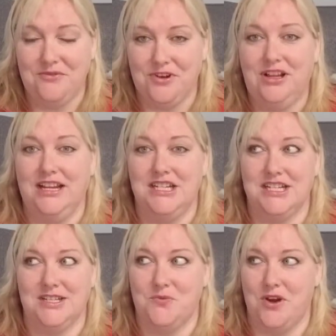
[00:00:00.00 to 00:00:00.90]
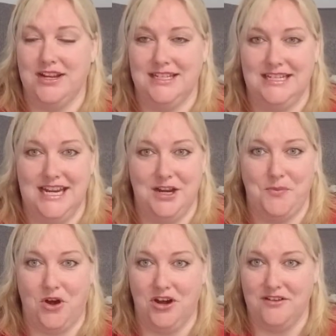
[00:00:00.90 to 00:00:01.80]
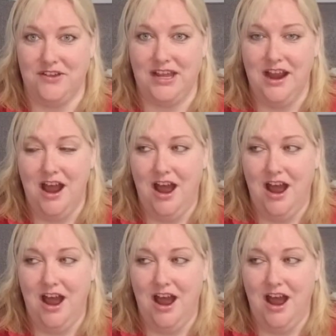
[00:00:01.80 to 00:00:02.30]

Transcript: really just wanted to take part of it.